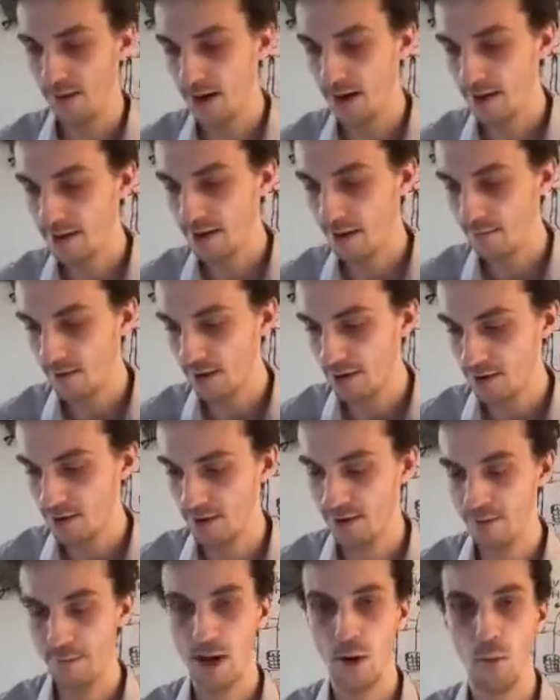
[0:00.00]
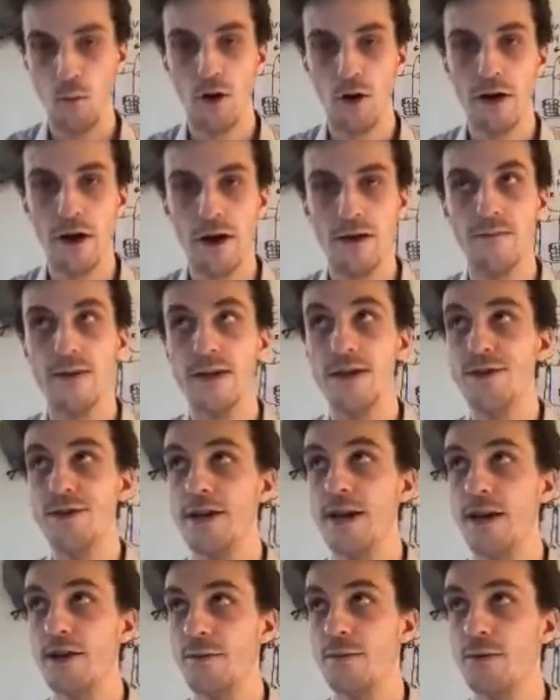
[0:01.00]
the next definition is about what kind of DG
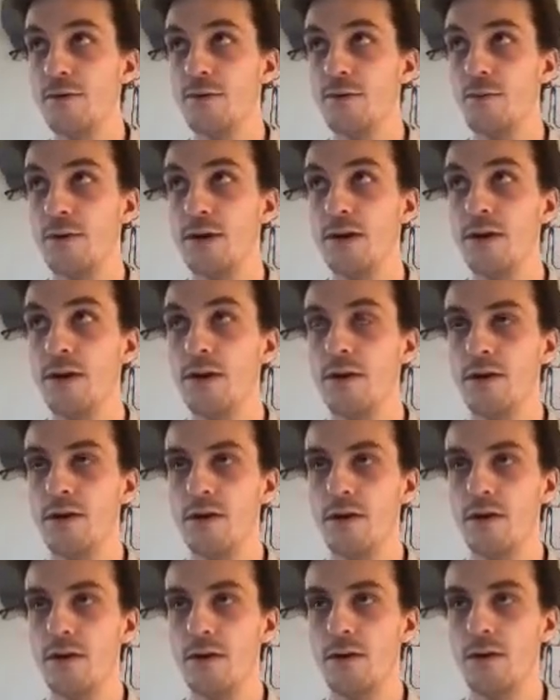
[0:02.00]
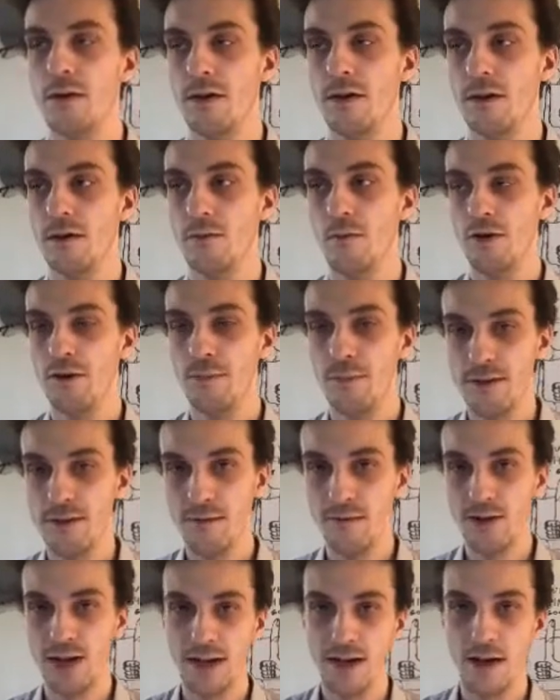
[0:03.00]
algebras we, what
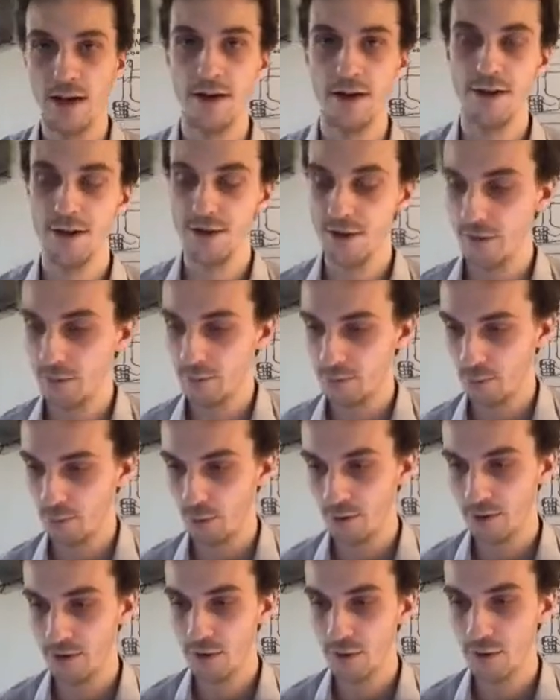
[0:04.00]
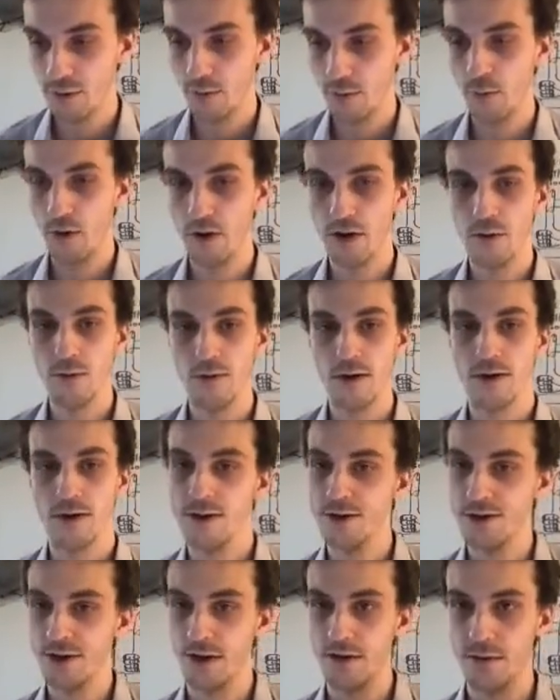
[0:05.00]
specifically kind of DG algebras we want to use. We want to use our
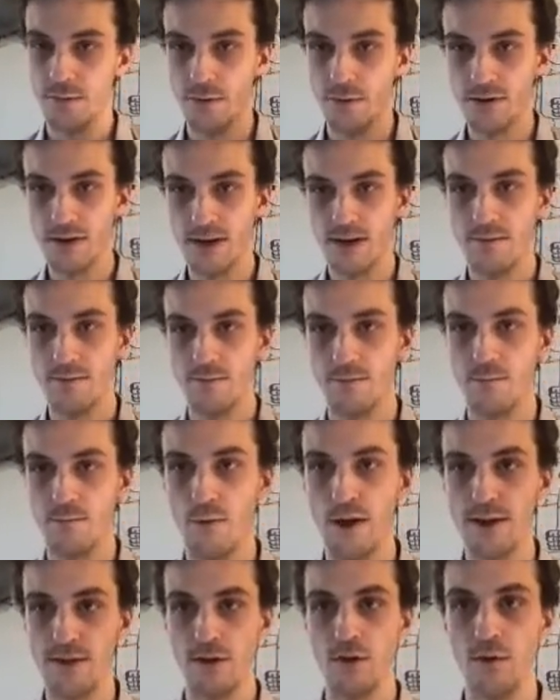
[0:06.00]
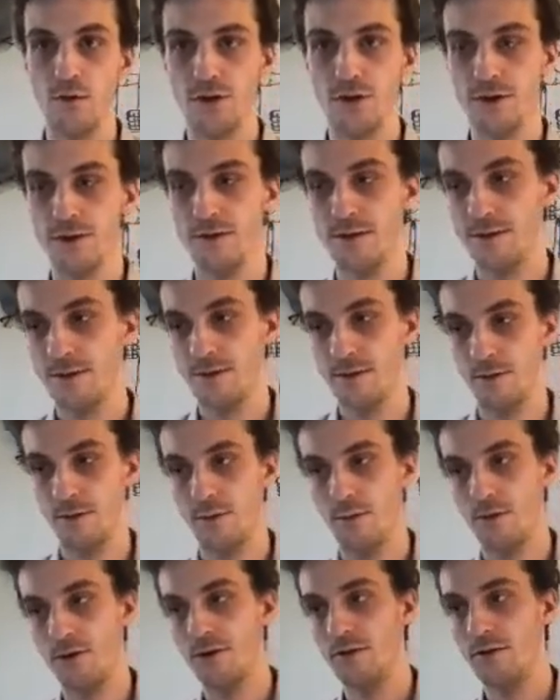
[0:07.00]
DG algebras to give resolutions. So we
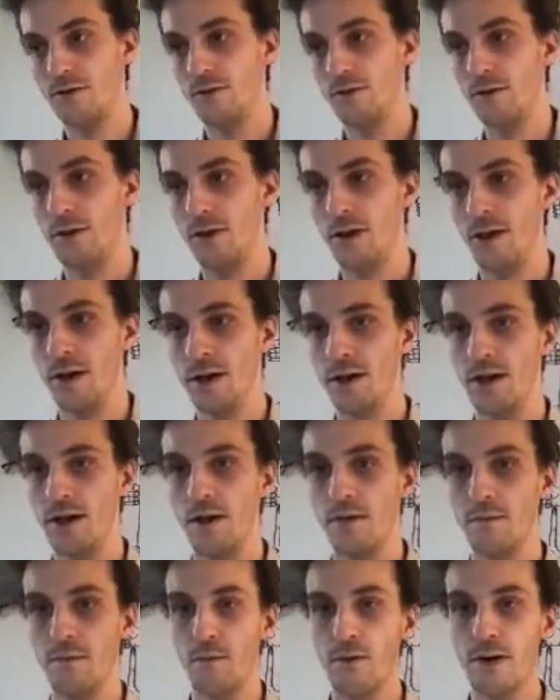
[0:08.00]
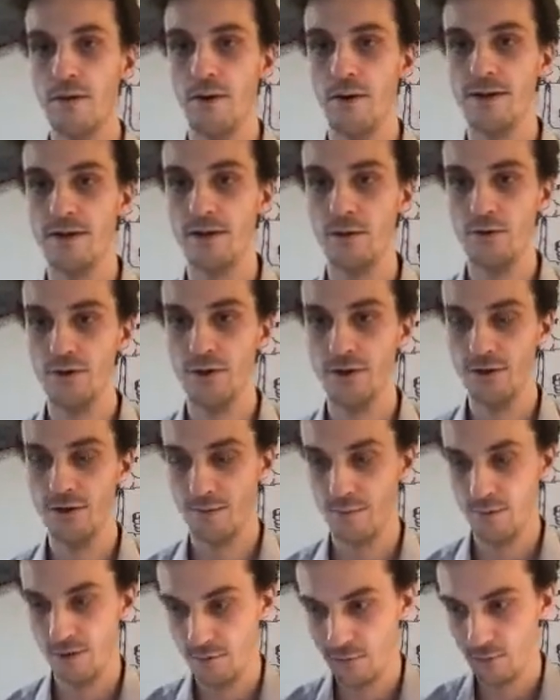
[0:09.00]
want to do kind of free resolutions,
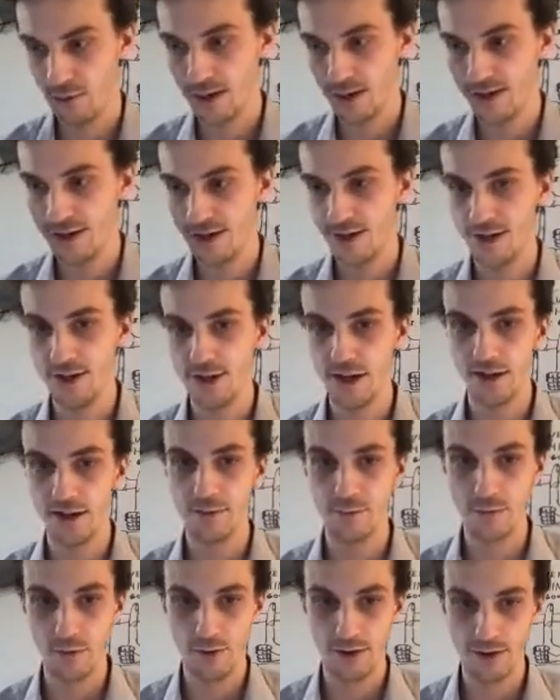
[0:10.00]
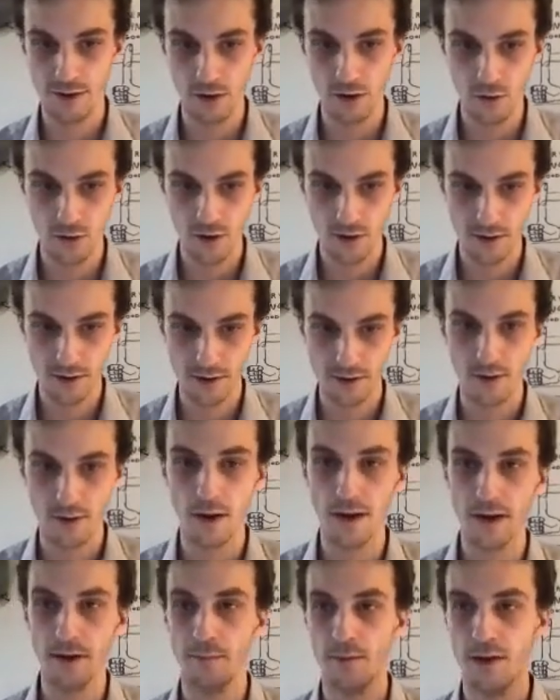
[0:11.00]
but free DG algebra resolutions. So
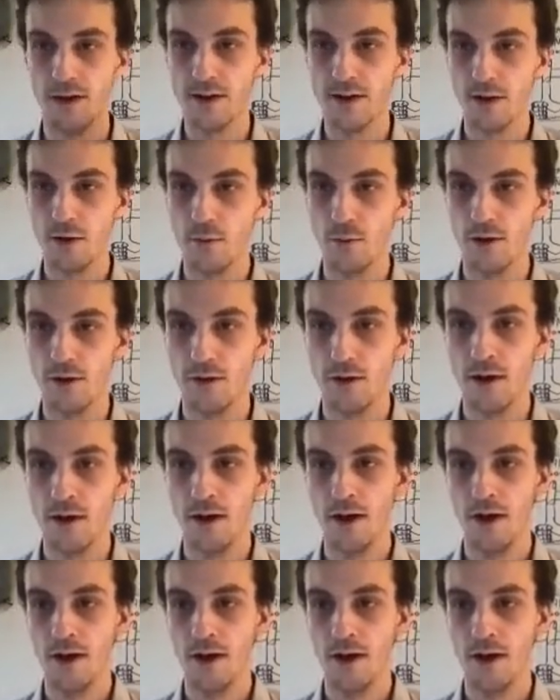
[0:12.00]
I, am going to tell you what a